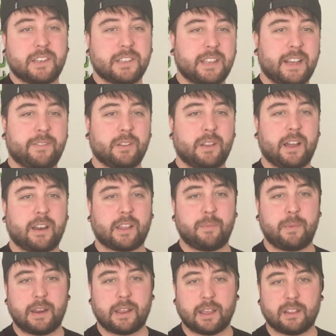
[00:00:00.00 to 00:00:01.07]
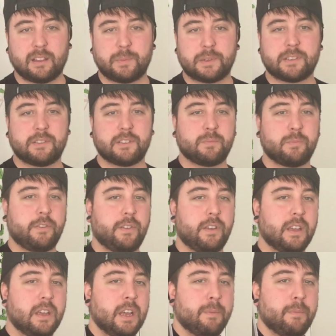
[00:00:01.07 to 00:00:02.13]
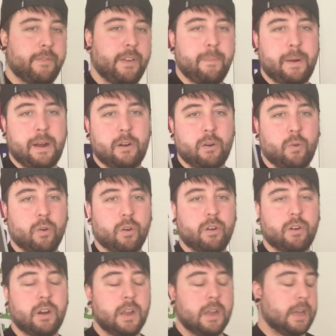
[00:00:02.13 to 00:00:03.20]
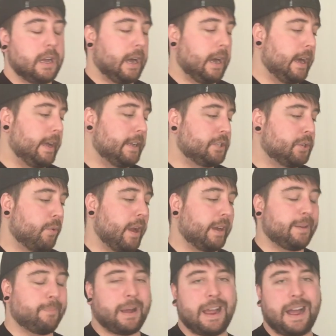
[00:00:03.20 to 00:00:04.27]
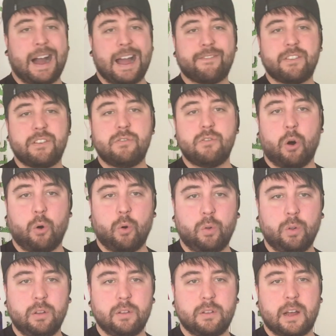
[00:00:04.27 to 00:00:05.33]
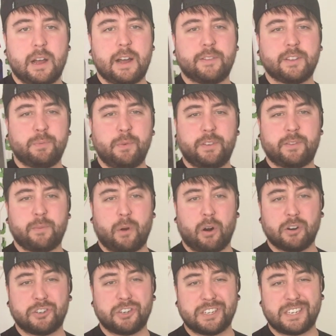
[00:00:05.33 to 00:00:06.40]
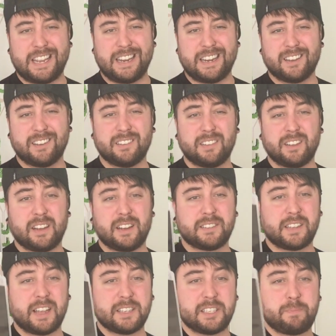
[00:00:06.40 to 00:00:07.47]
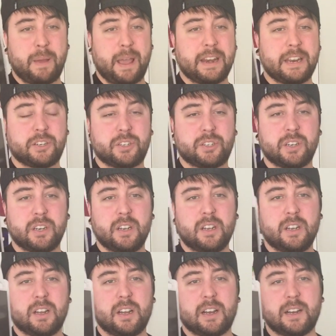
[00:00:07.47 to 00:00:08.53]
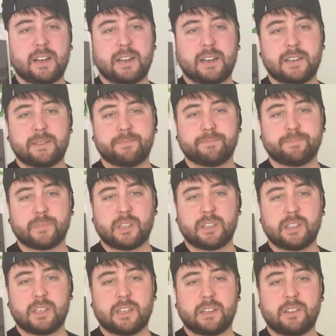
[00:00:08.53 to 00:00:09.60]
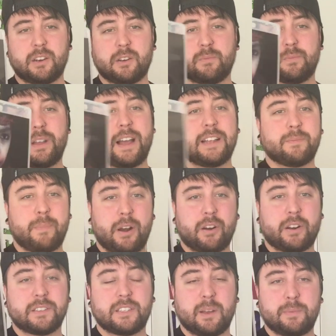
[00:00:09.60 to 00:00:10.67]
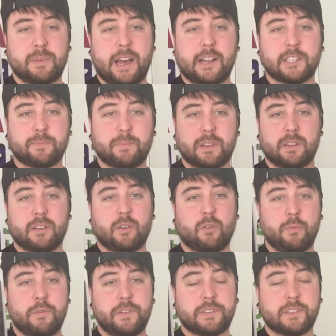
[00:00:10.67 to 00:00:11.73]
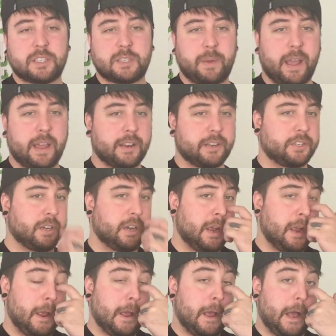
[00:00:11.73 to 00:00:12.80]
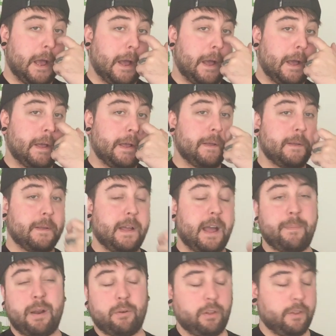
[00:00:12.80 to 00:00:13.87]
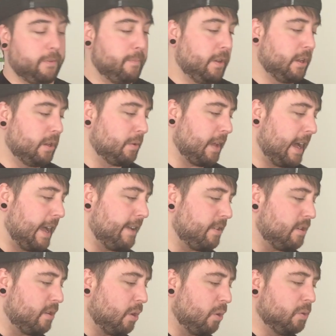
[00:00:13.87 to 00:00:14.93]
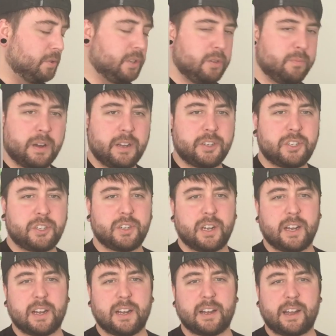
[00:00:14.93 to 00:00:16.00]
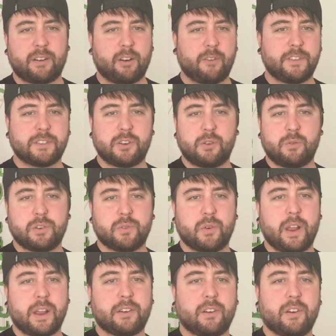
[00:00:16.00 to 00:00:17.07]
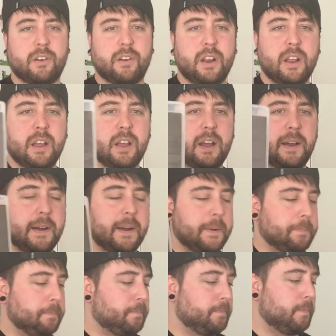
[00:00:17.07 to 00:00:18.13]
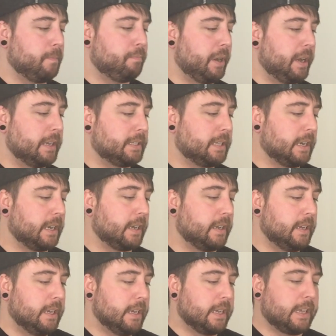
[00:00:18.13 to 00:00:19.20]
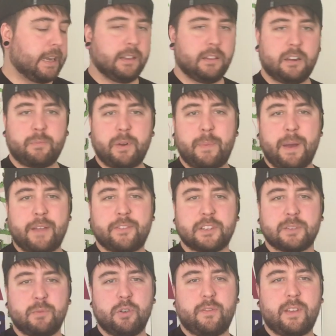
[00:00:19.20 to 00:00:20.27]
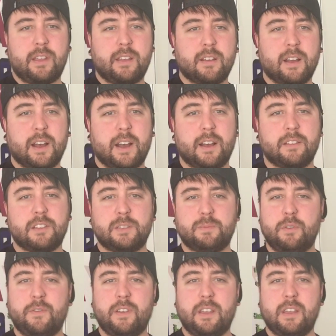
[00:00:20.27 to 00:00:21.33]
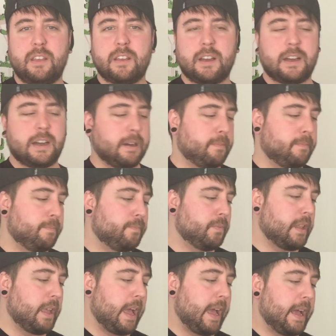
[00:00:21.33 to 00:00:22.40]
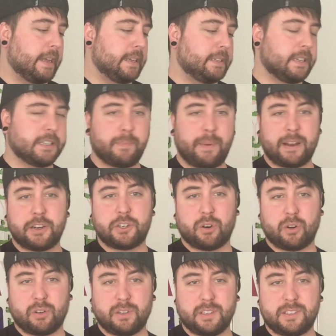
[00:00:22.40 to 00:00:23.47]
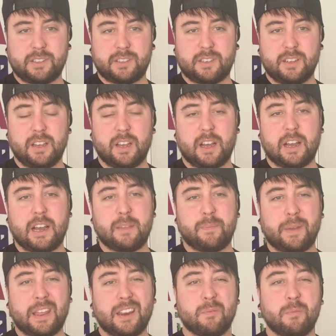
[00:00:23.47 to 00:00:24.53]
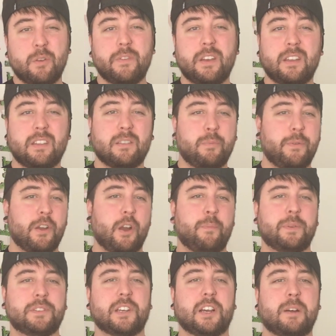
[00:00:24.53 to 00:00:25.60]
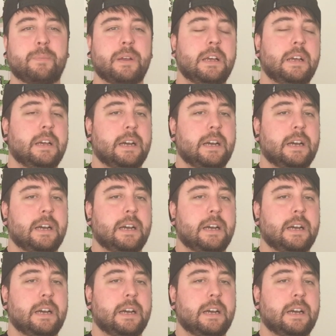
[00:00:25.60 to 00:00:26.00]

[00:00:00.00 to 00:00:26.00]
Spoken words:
It does have a lot of comedic elements in this movie, but vampire horror. It's directed by Ivan Noll. This movie's from Argentina. It's got Spanish, it has American subtitles, but the whole movie's in Spanish. I'm not really familiar with Ivan Noll too much. I don't know if he's a newer director. Getting a little bit about this movie. This movie is about a journalist. At the beginning of the movie opens up.